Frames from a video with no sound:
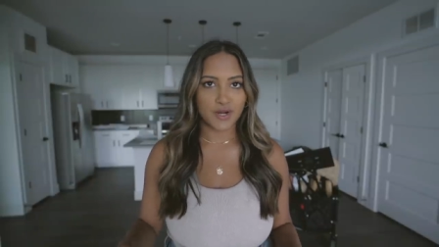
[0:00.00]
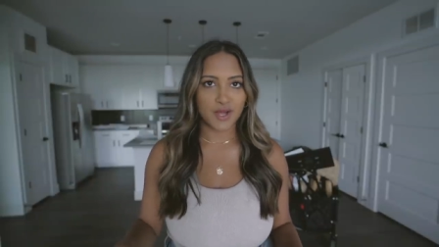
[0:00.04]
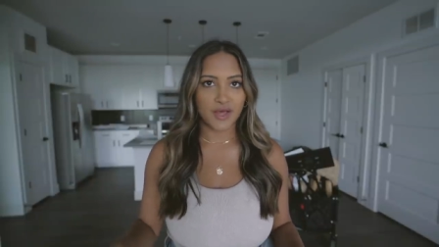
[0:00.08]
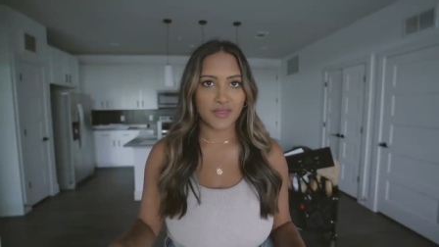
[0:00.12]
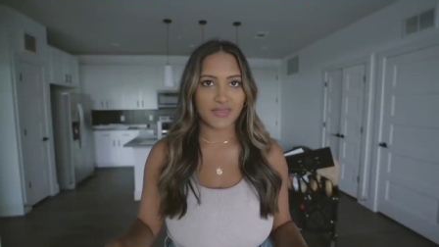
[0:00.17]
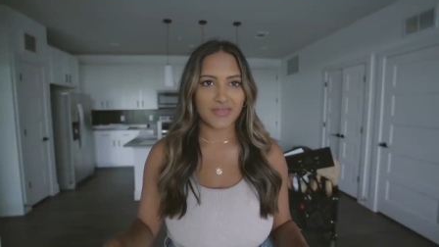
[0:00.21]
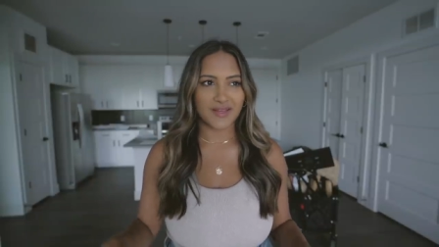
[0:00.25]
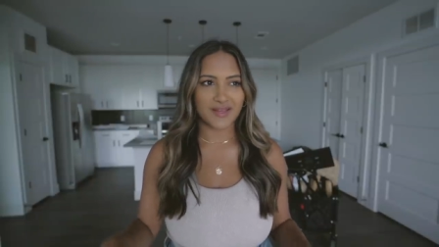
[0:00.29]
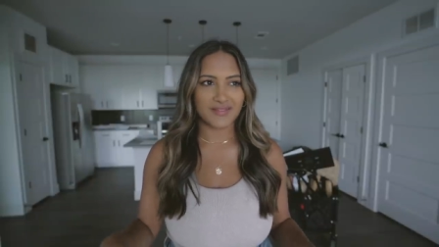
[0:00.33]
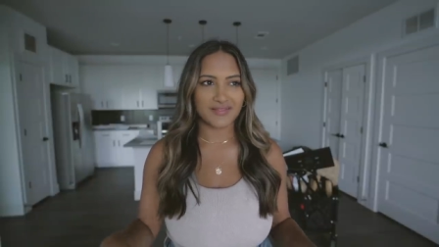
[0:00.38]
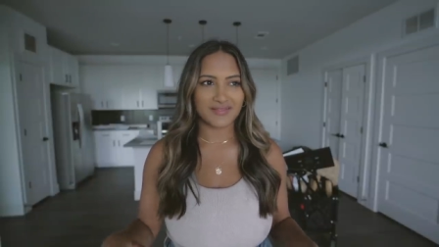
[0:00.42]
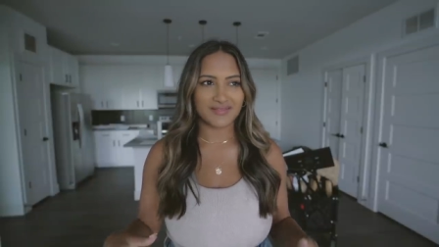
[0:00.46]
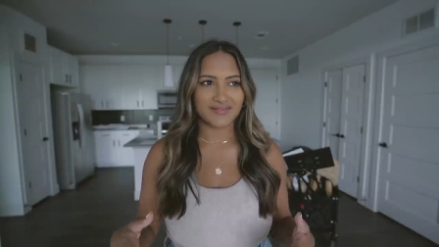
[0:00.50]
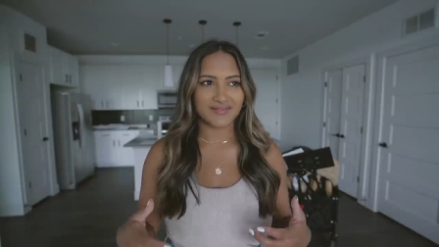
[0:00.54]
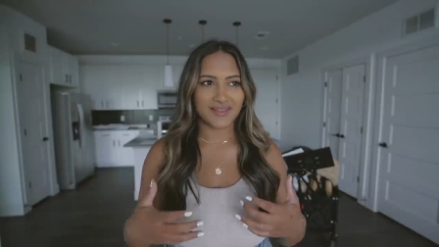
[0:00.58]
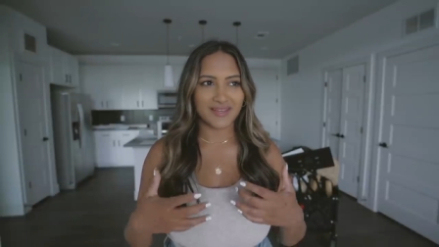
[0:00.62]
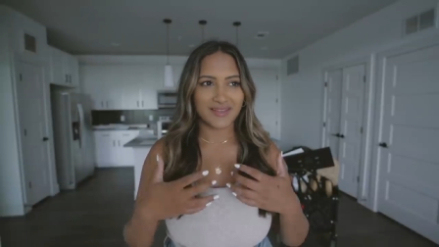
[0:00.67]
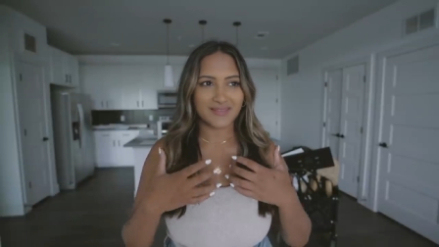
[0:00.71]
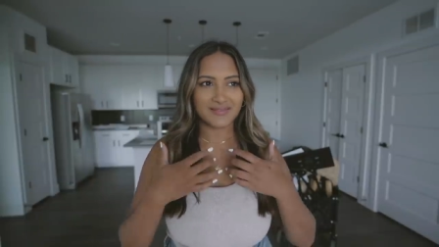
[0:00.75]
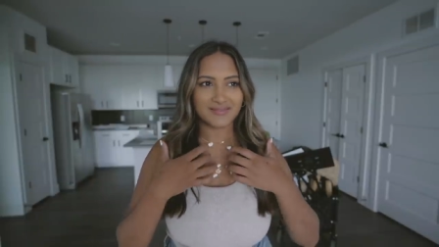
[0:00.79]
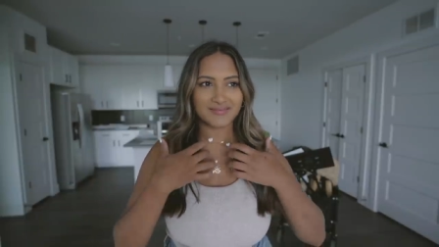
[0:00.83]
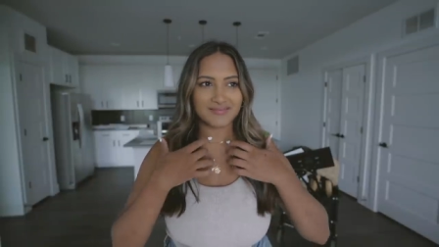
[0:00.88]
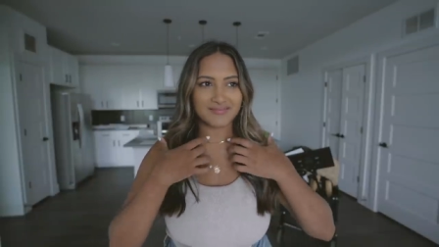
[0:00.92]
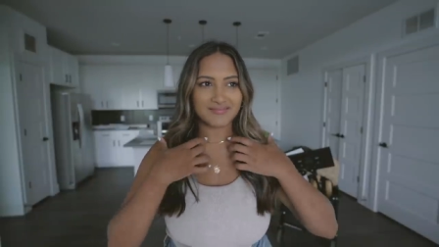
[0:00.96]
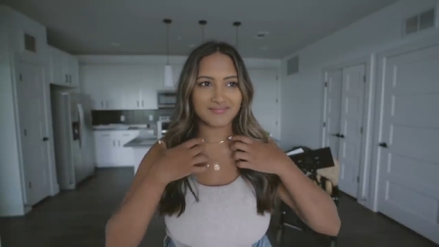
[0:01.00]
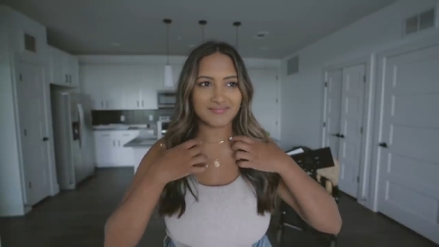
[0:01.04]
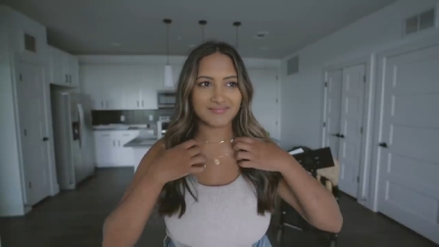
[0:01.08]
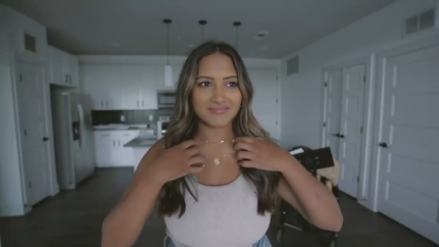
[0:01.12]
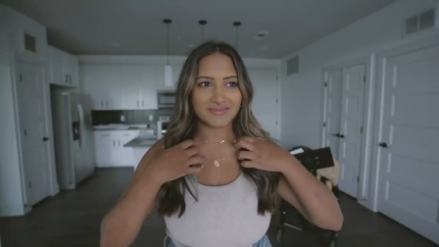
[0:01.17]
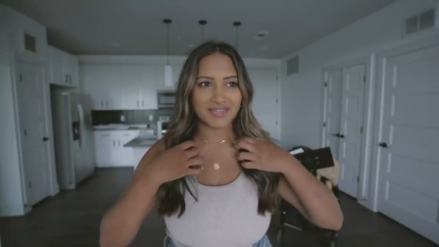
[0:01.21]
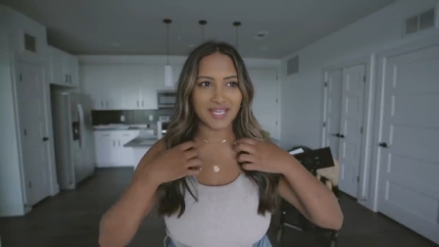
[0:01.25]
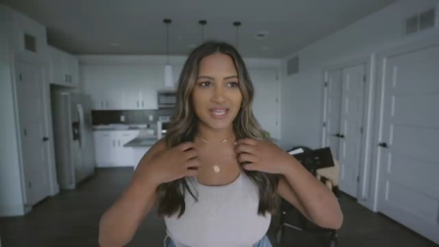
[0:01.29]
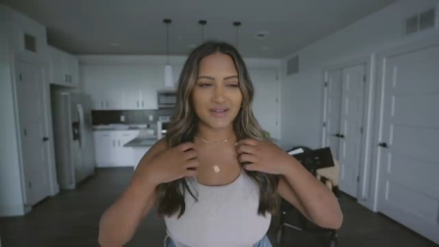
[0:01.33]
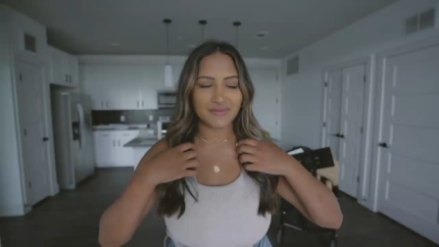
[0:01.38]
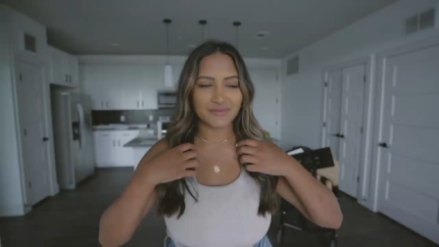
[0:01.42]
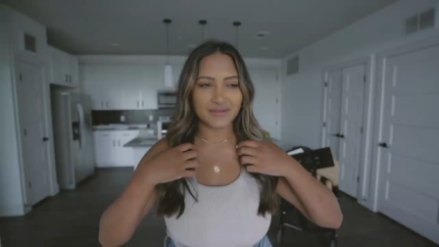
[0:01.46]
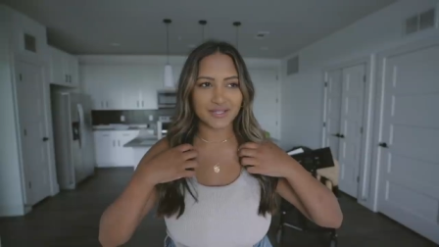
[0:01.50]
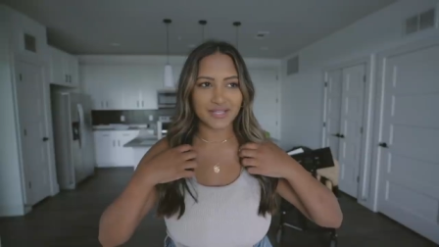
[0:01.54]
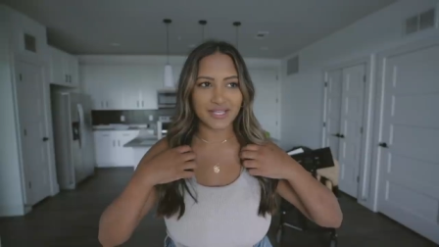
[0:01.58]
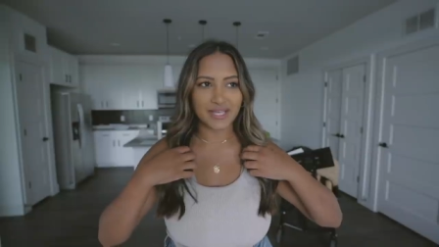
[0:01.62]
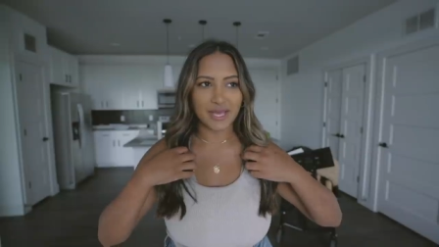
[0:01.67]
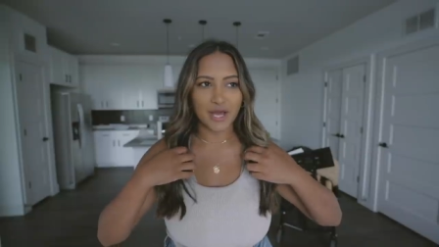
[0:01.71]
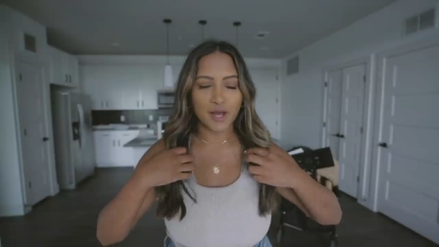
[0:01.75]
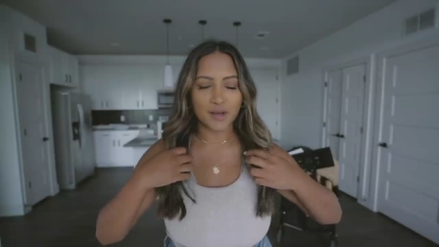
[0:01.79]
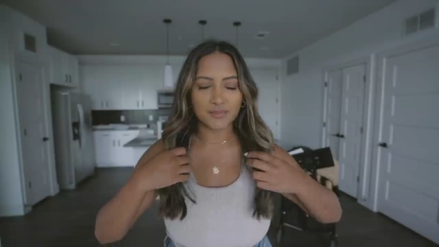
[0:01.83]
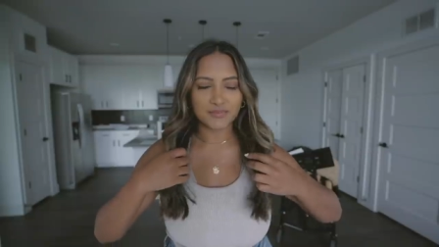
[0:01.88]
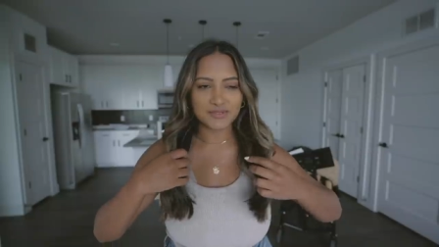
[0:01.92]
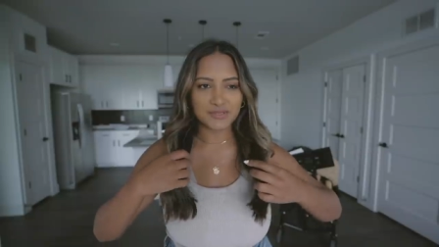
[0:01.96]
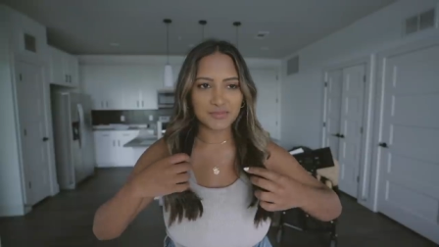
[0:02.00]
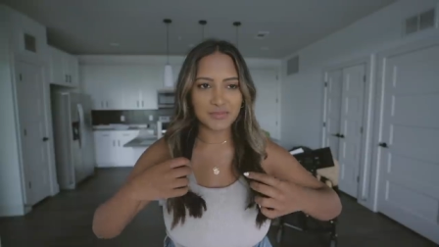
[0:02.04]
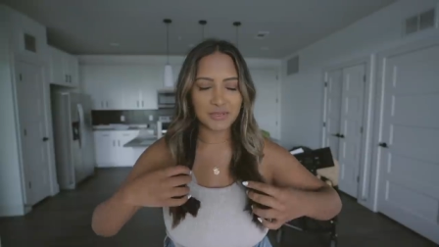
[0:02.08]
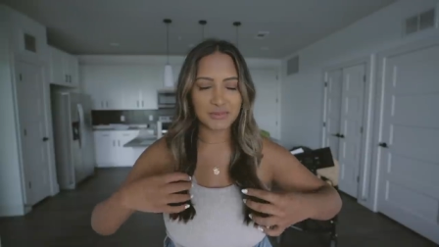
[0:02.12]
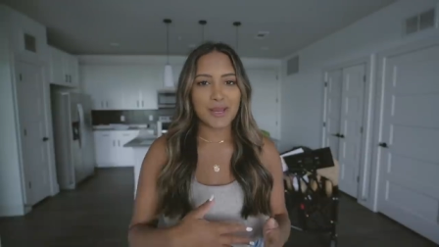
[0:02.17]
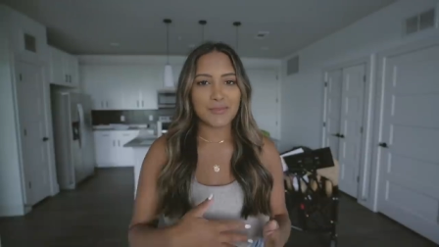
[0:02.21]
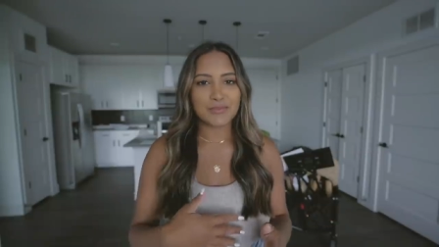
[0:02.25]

not that like they really helped me.